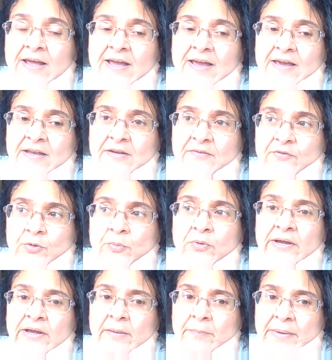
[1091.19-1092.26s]
and if you
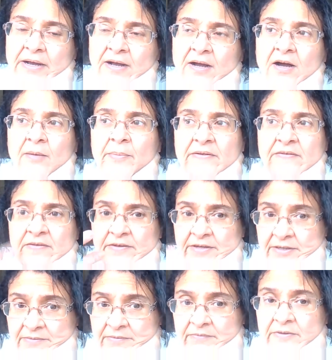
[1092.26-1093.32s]
bring it back up, it
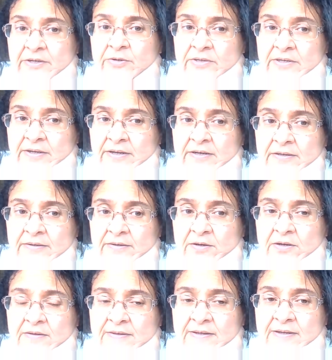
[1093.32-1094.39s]
can irritate and
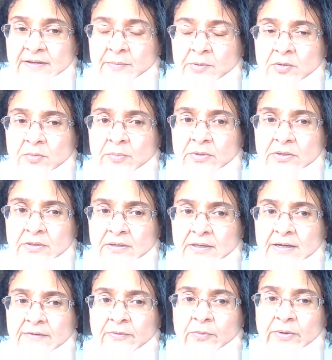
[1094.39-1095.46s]
cause that chemical burn
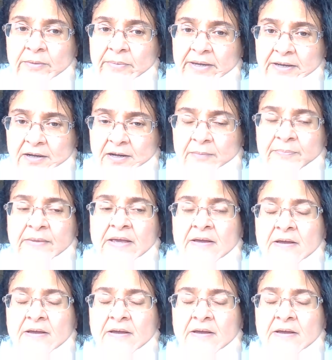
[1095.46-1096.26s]
on the way back up.